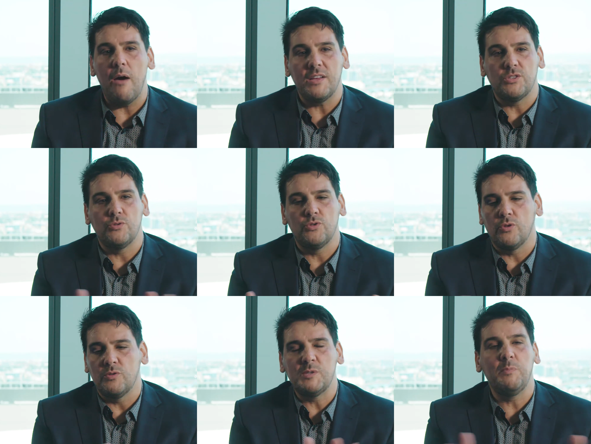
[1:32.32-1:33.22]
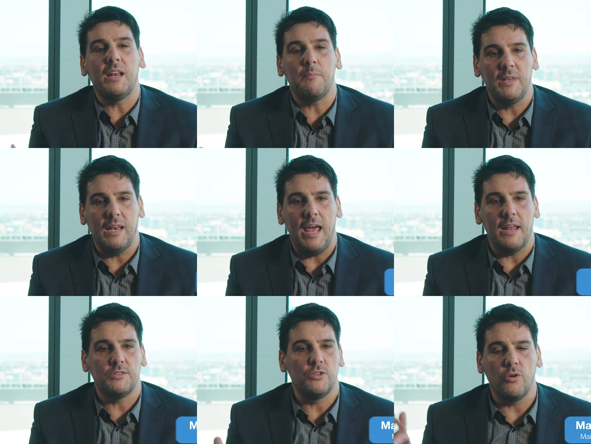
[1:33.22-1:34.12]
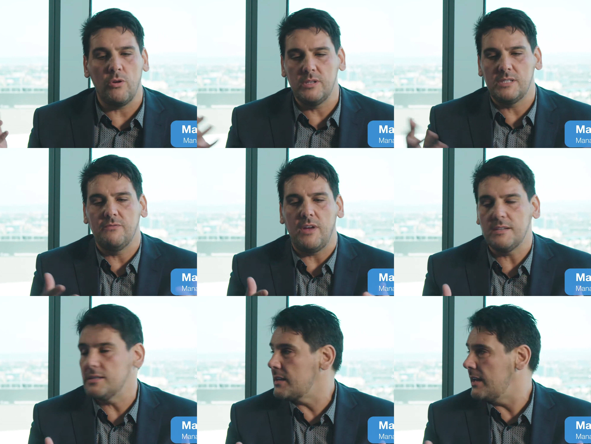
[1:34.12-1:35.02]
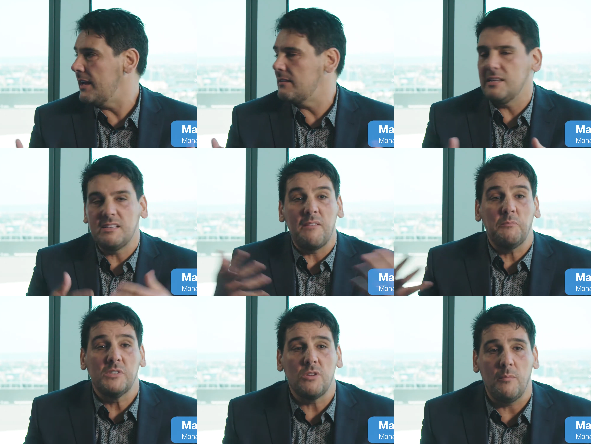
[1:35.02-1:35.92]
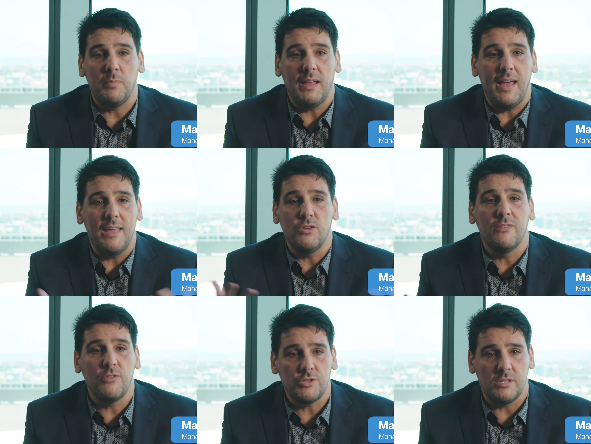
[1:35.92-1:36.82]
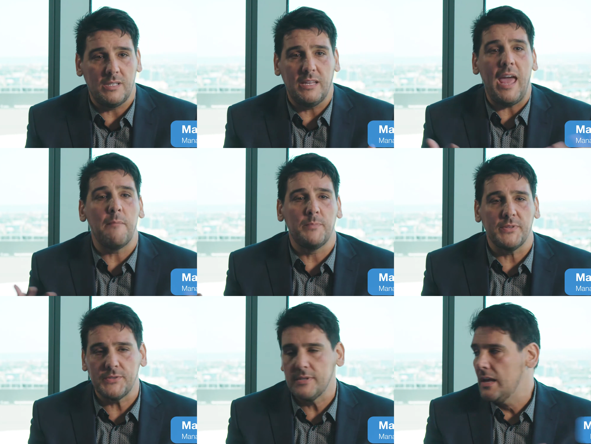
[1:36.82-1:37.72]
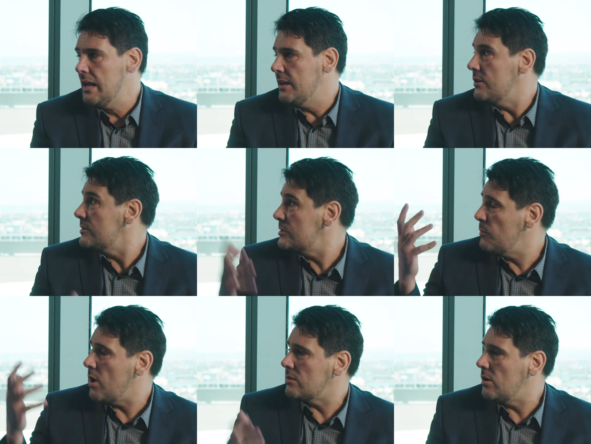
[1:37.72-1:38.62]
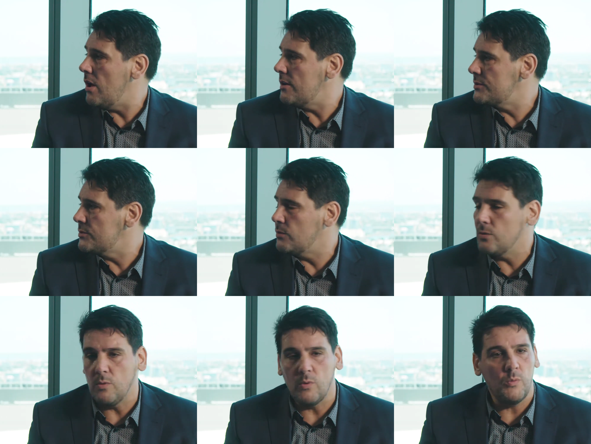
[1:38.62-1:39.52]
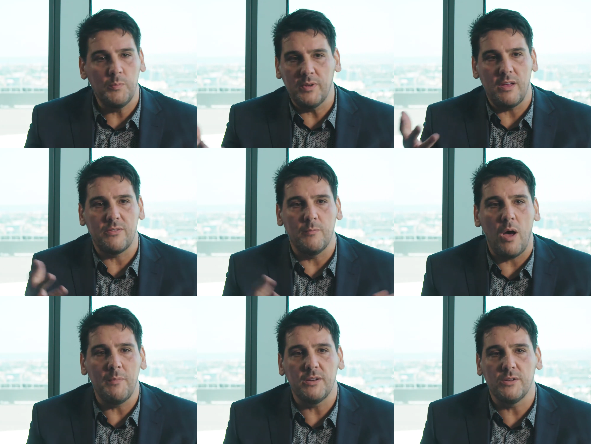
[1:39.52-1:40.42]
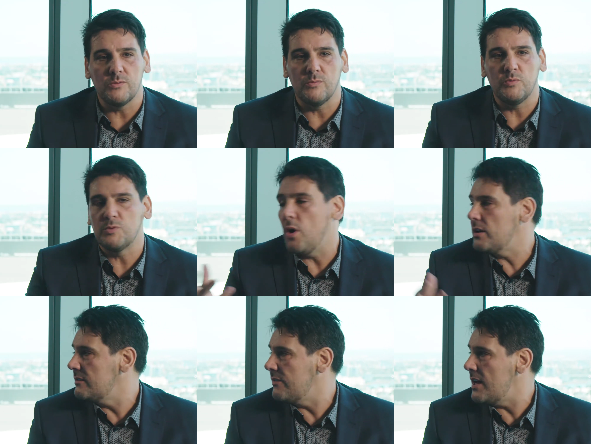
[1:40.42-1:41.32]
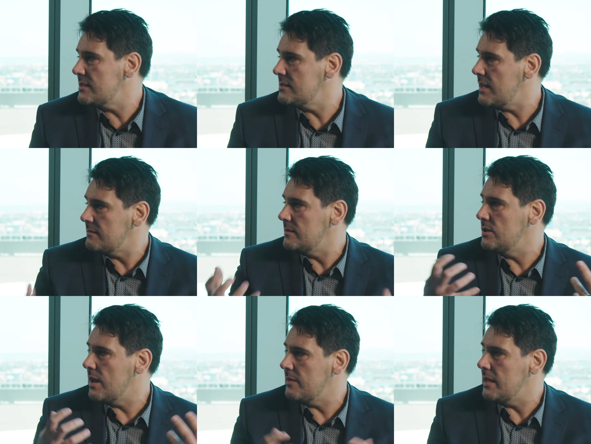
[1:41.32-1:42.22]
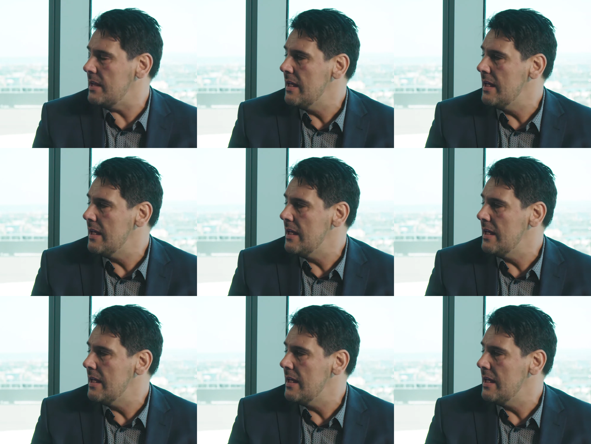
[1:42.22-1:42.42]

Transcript: us to sort of split up the LAN. So you've got all these devices connected. Let's say, for example, a university campus, your smart clocks or thermometers or smart devices that the